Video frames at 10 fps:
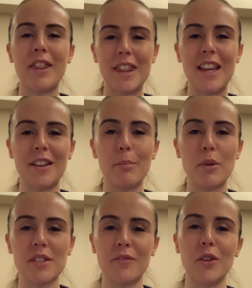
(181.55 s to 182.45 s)
I think
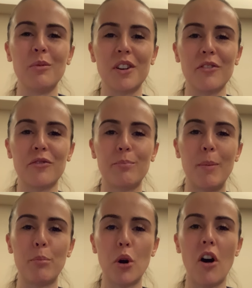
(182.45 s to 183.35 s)
most of you would have
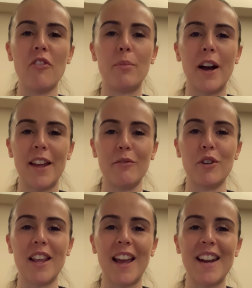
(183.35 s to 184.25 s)
been put off by
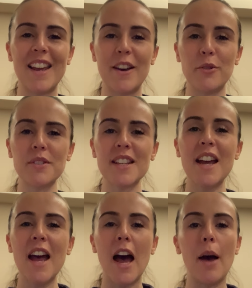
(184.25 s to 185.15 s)
running any hills.
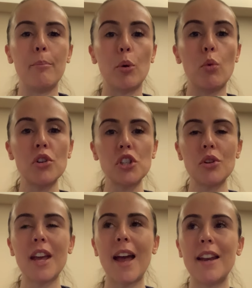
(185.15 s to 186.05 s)
But once
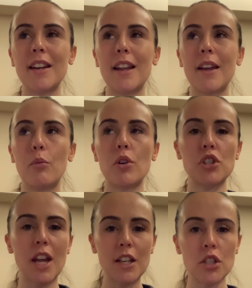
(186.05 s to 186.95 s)
you're
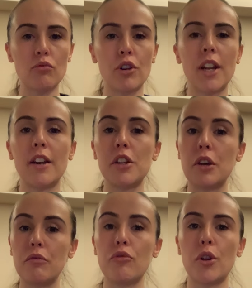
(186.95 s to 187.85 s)
into running and you
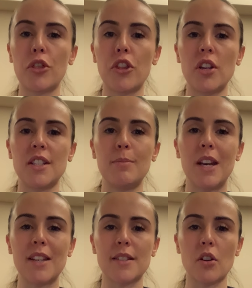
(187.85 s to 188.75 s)
can run 30
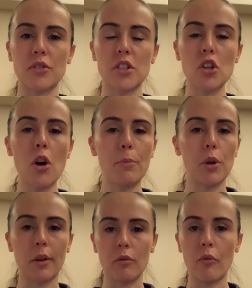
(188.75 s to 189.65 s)
minutes non-stop, or
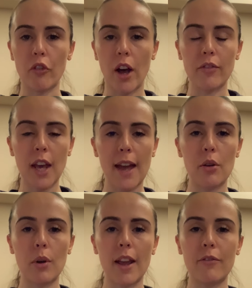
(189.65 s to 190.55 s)
you can run 5K
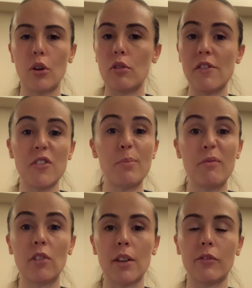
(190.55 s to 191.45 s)
or whatever, or if you've
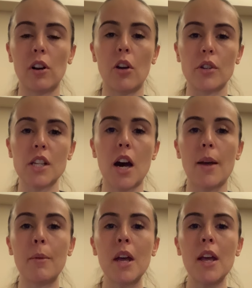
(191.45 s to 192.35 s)
been running for a long
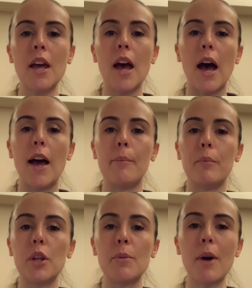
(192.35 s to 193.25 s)
time,
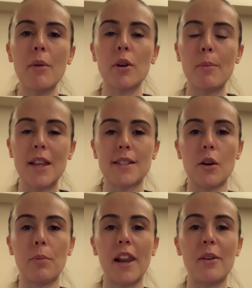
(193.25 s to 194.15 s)
you might want to mix it
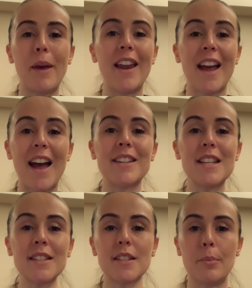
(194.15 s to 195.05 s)
up a little bit and add
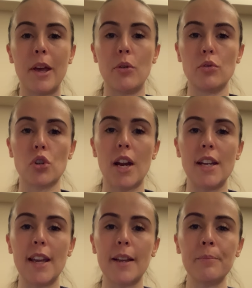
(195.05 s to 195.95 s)
in some hill
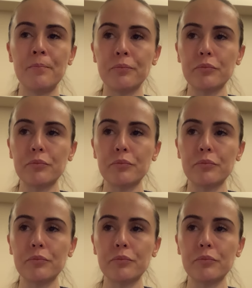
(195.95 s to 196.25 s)
training.